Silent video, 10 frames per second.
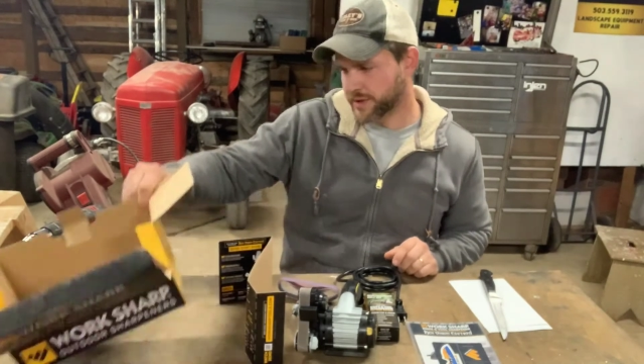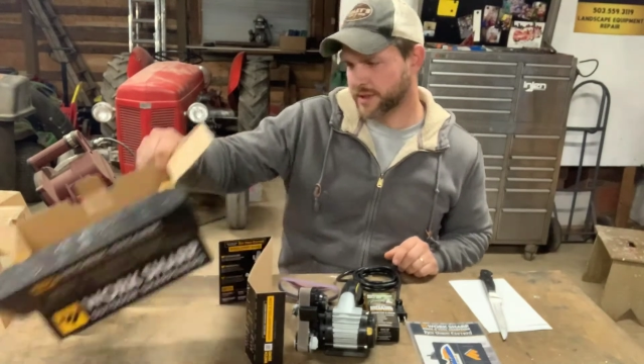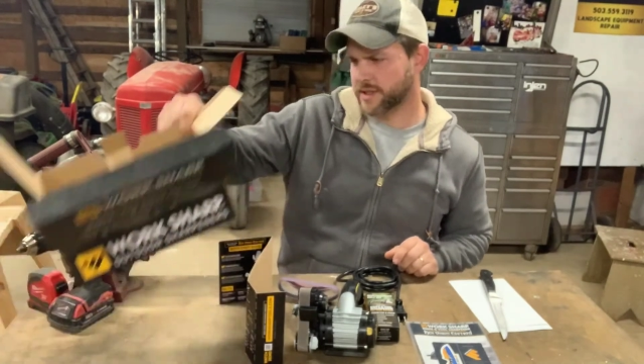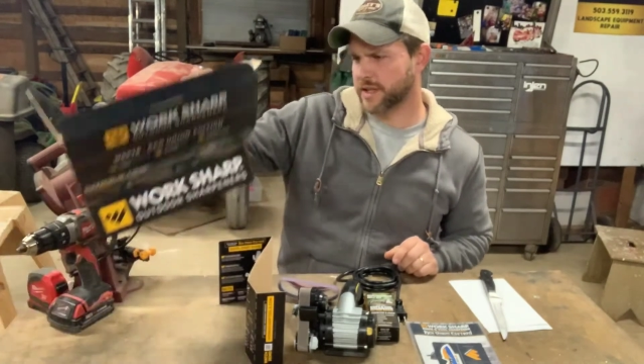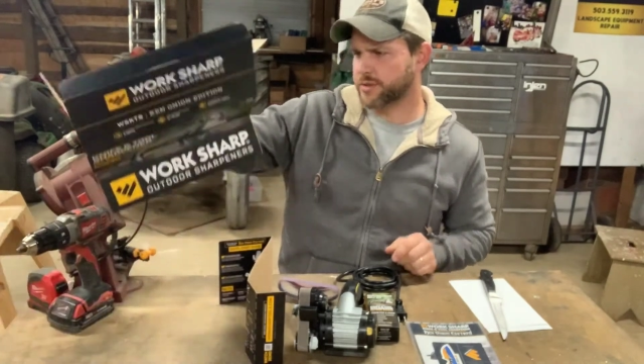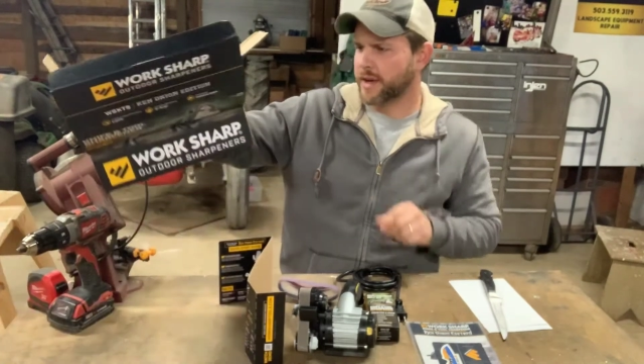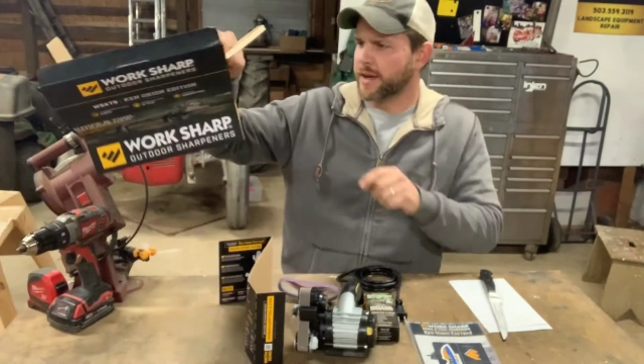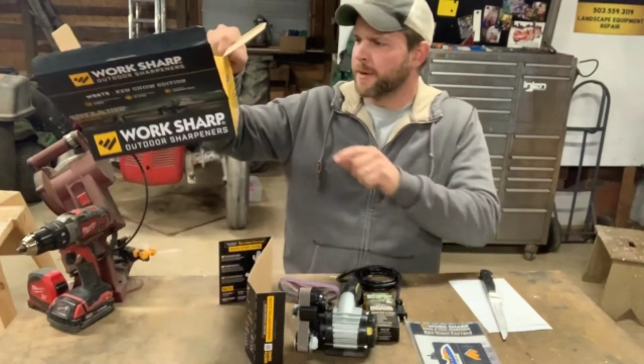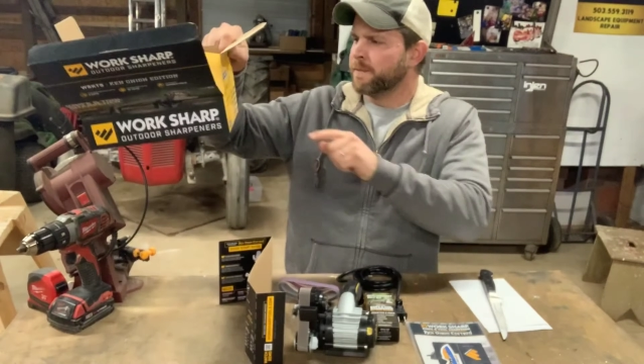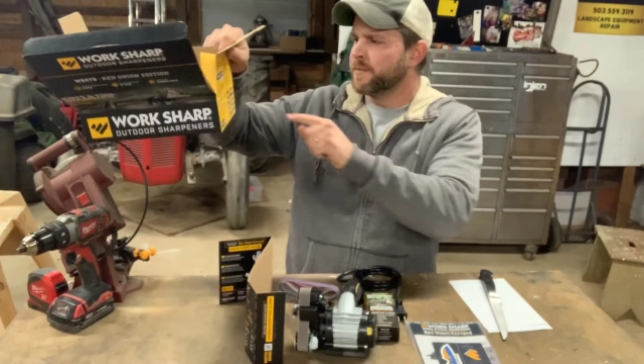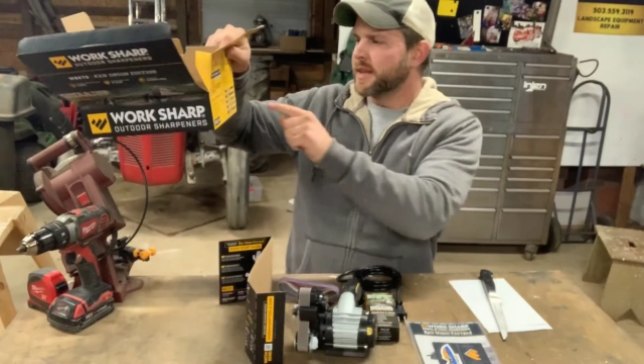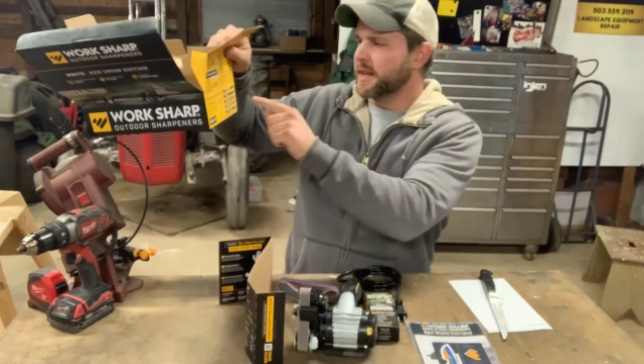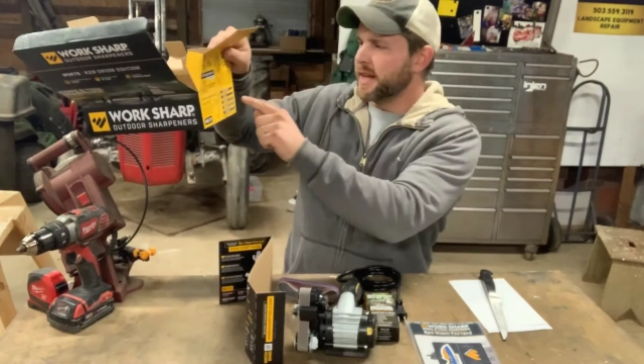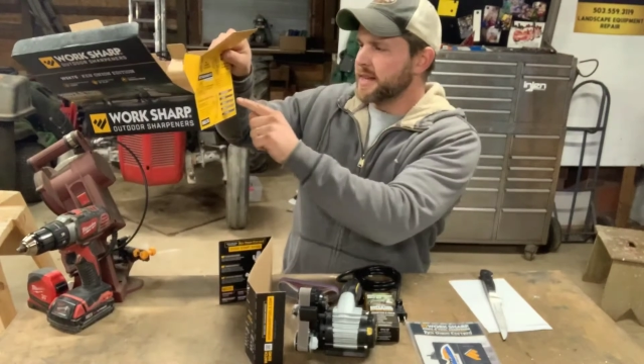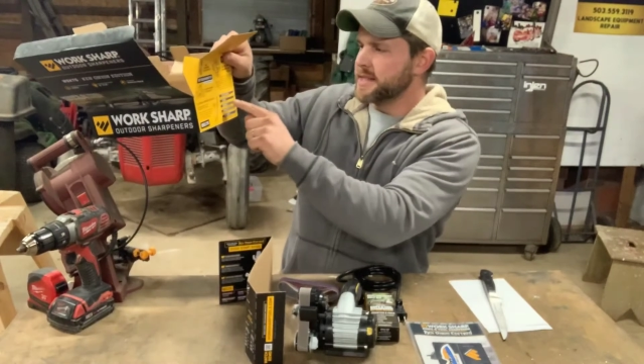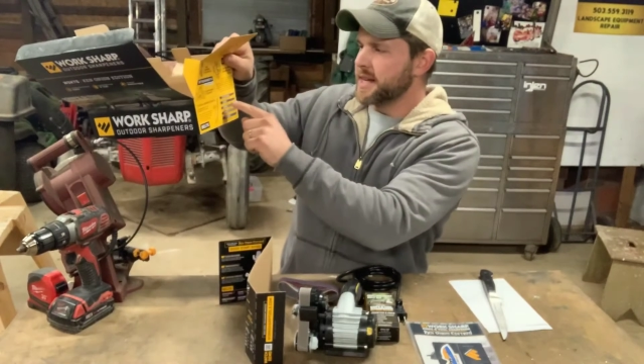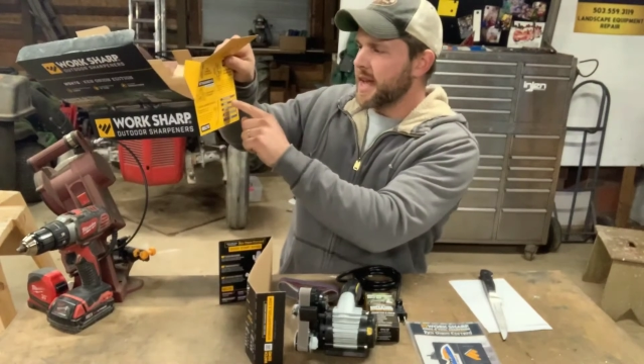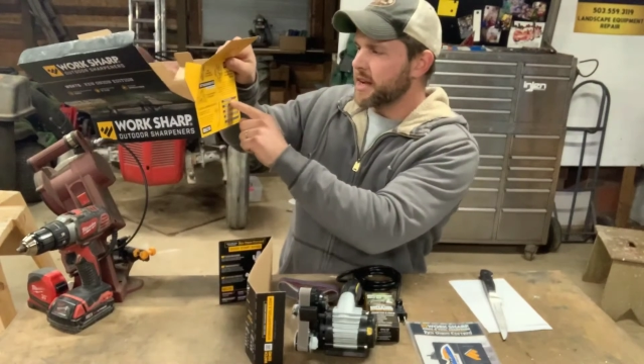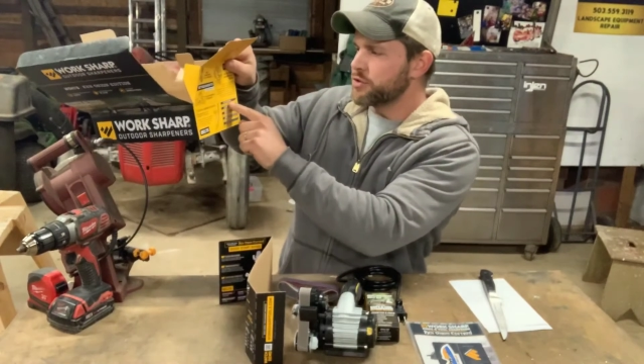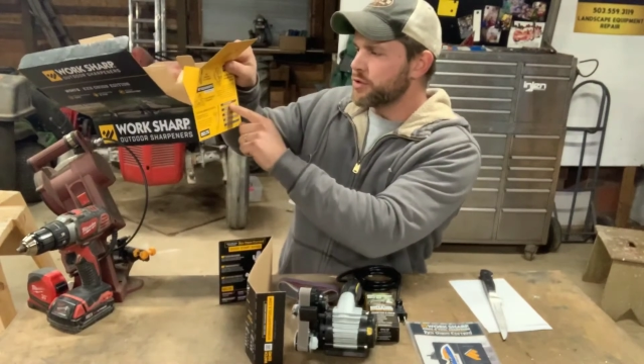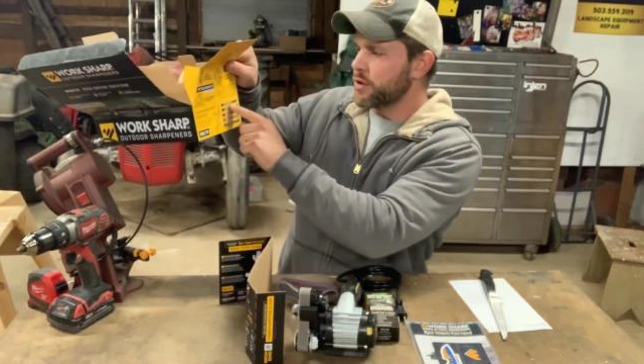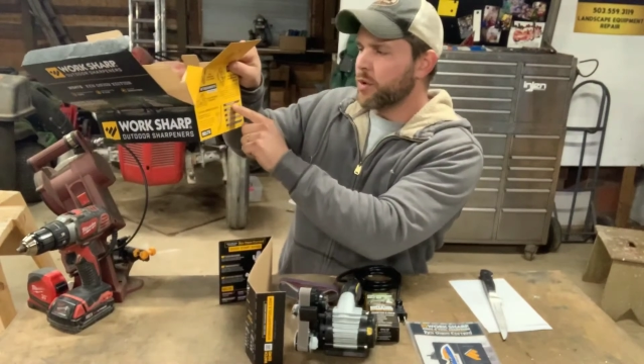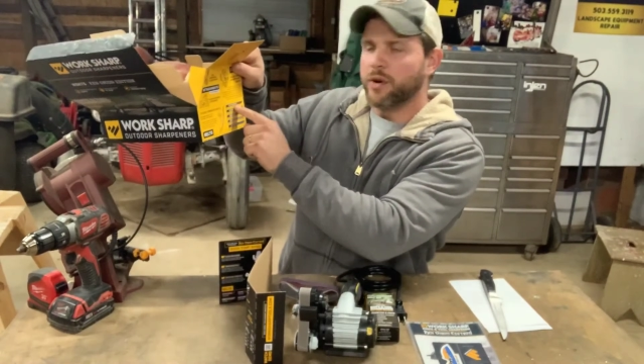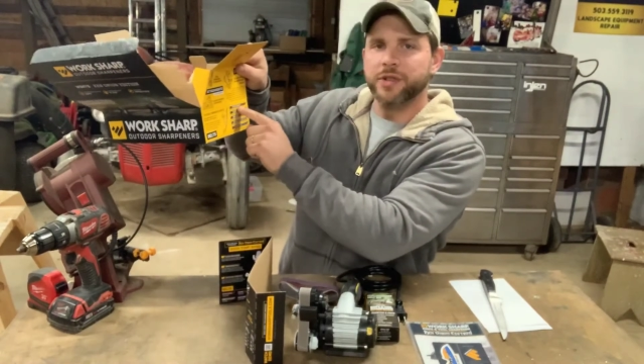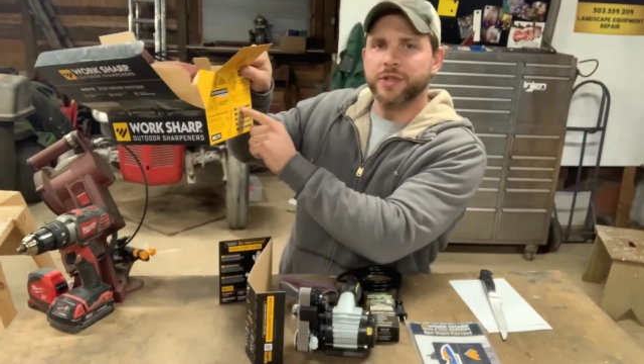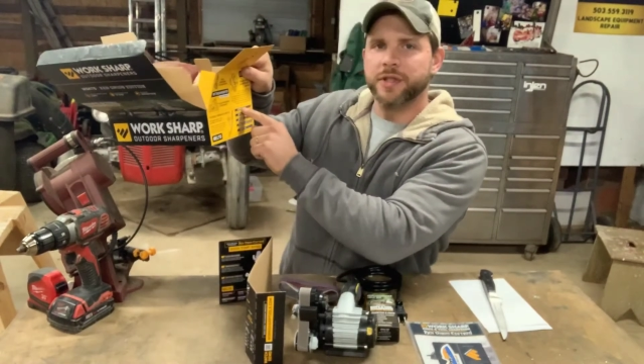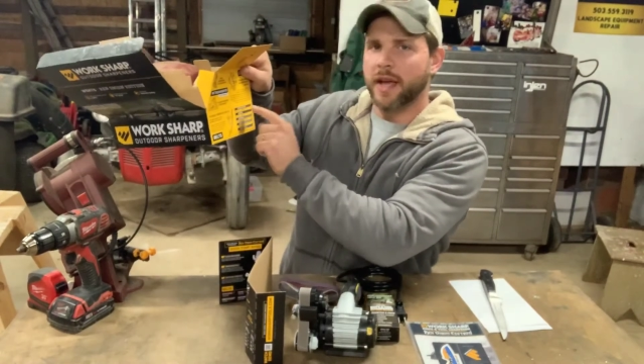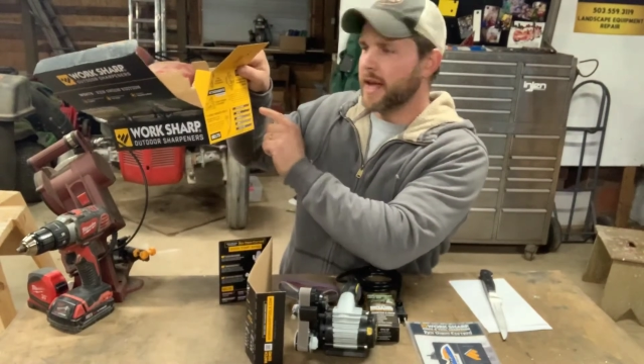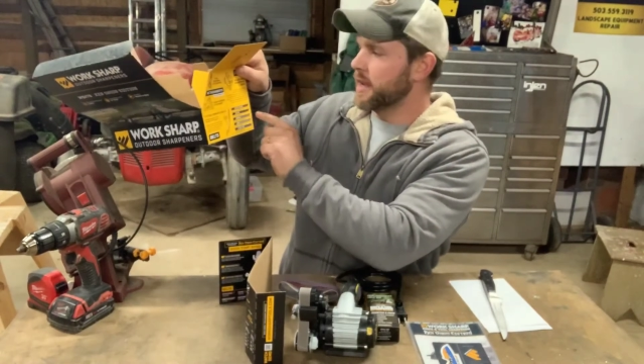It says right here, it has an extra coarse,